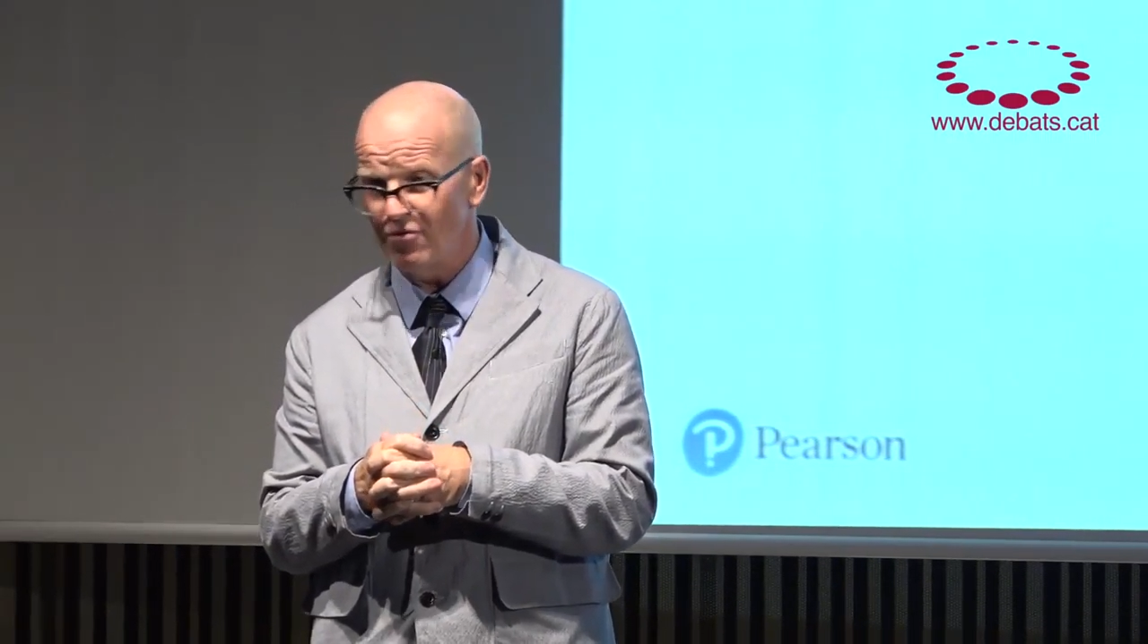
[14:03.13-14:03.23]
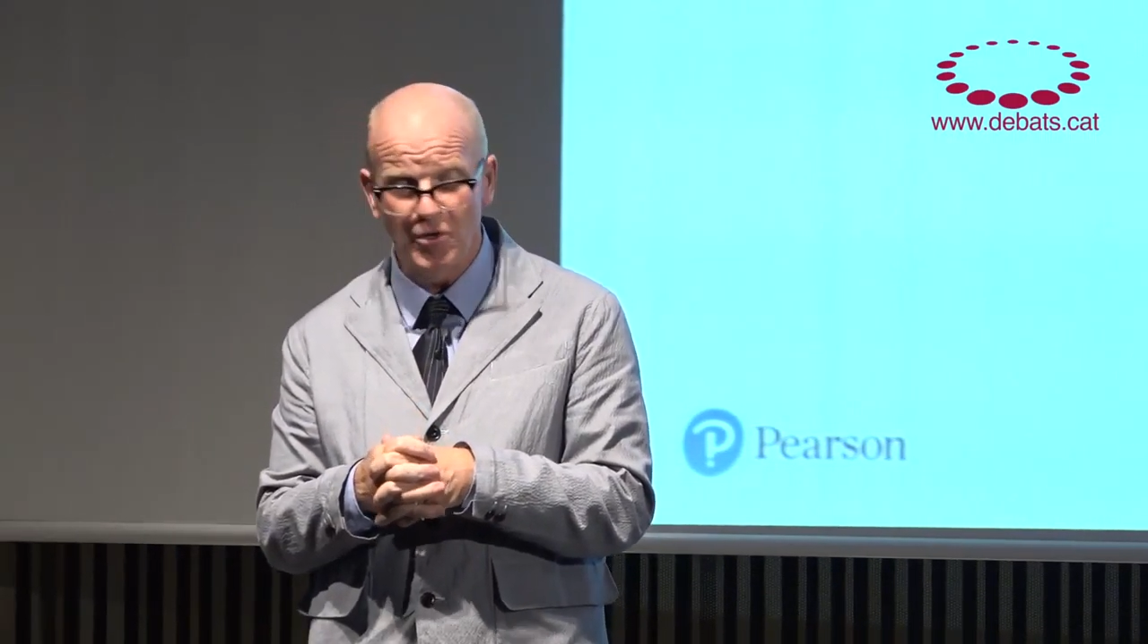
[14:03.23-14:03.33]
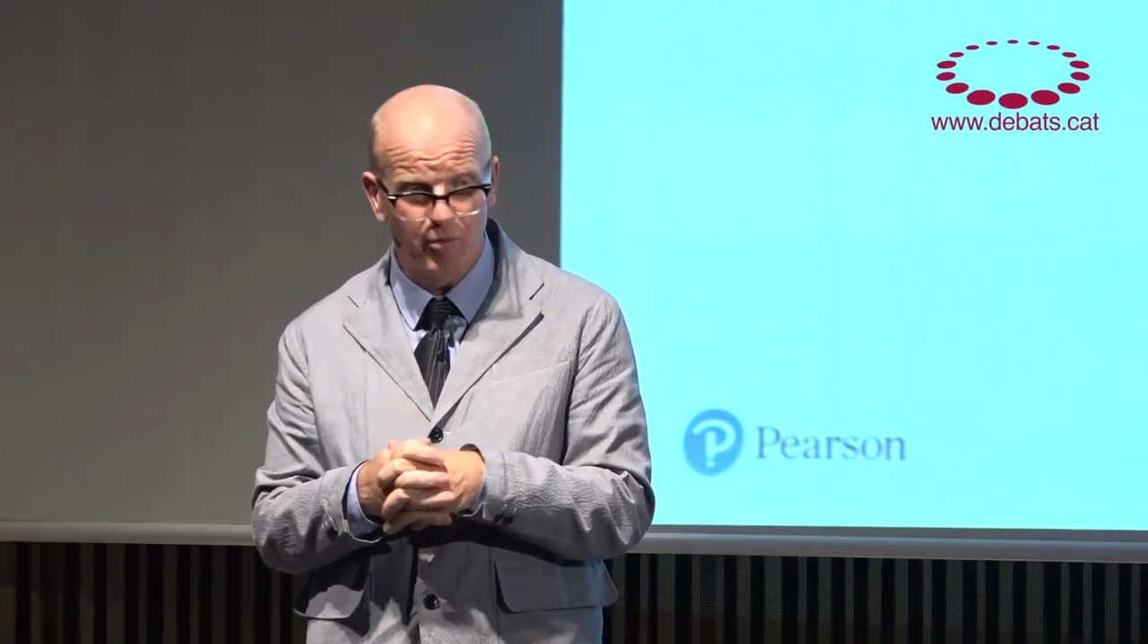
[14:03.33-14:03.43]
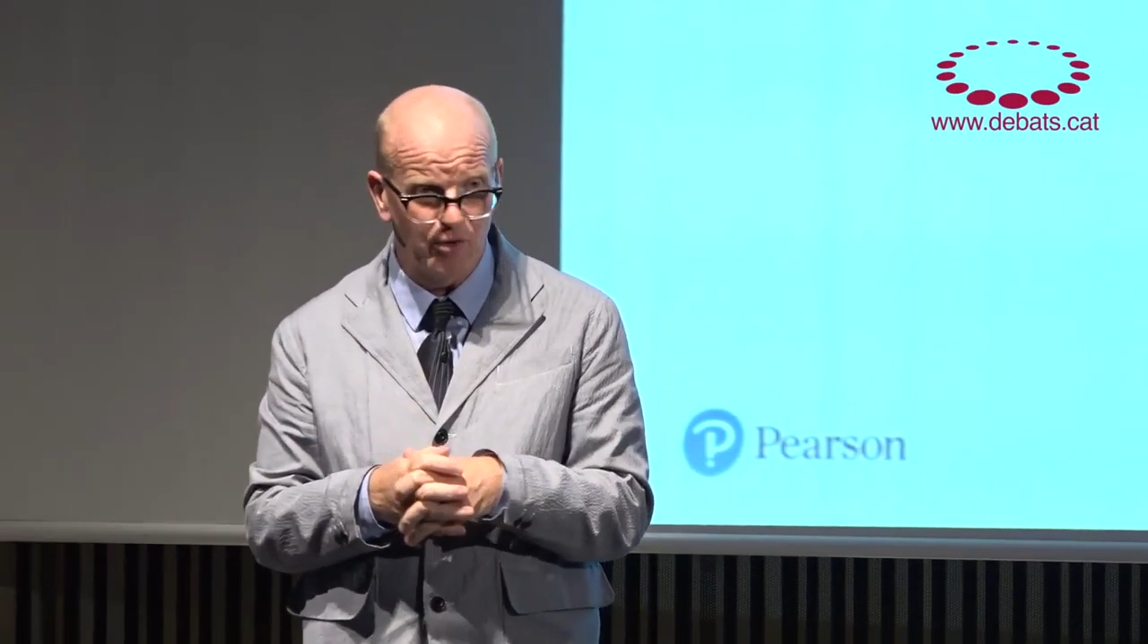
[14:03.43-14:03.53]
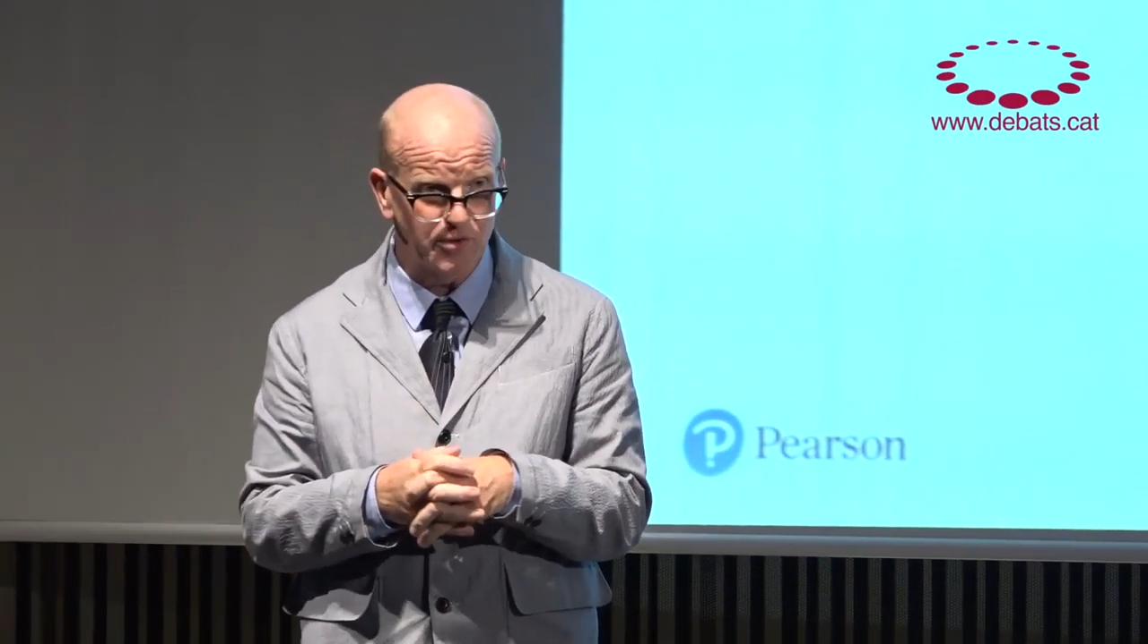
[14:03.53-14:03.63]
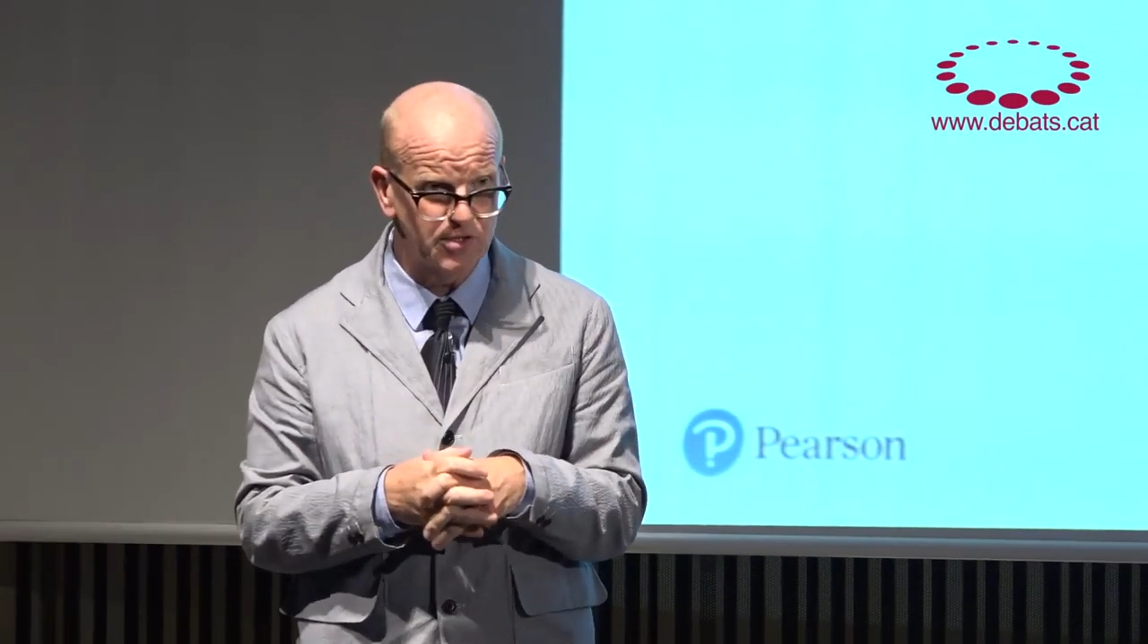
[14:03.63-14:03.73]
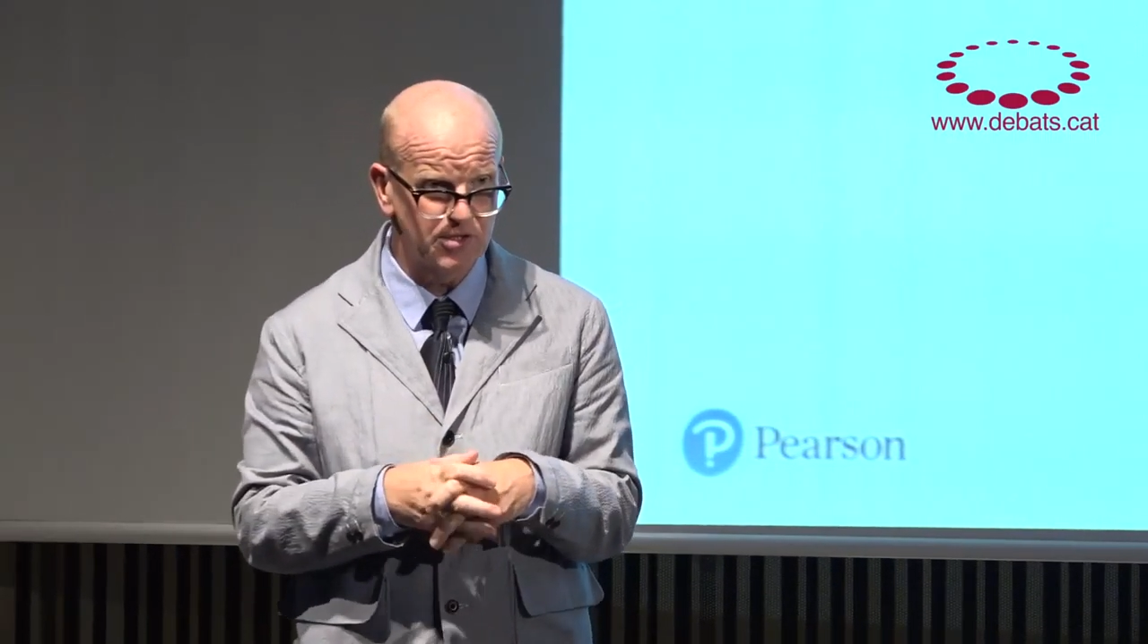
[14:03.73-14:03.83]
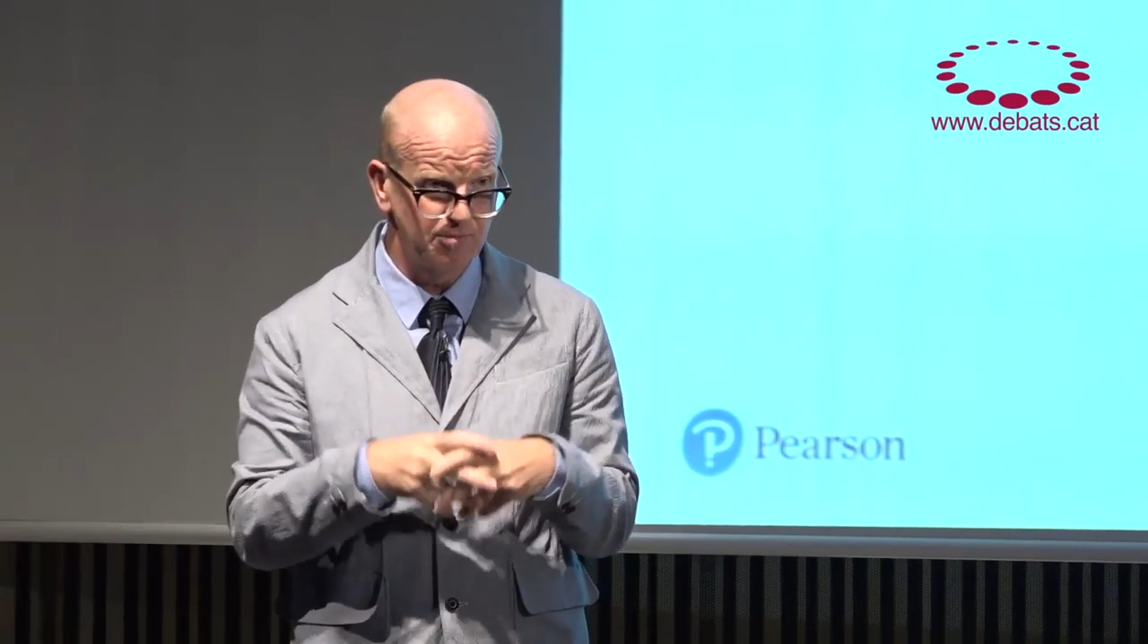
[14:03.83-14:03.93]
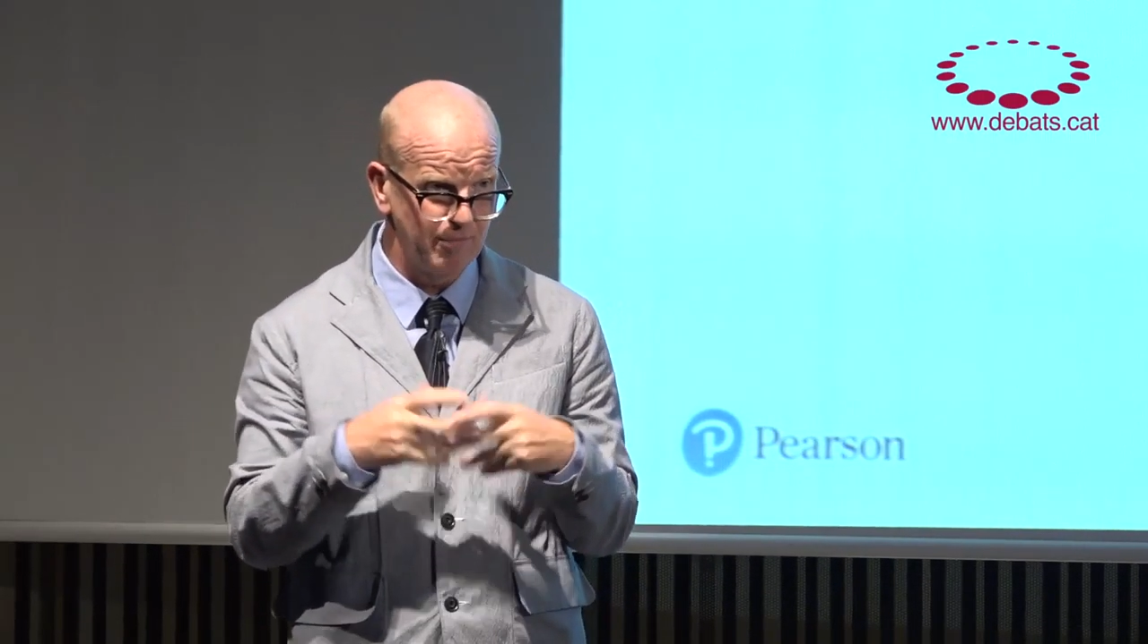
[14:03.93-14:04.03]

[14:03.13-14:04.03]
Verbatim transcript: robots,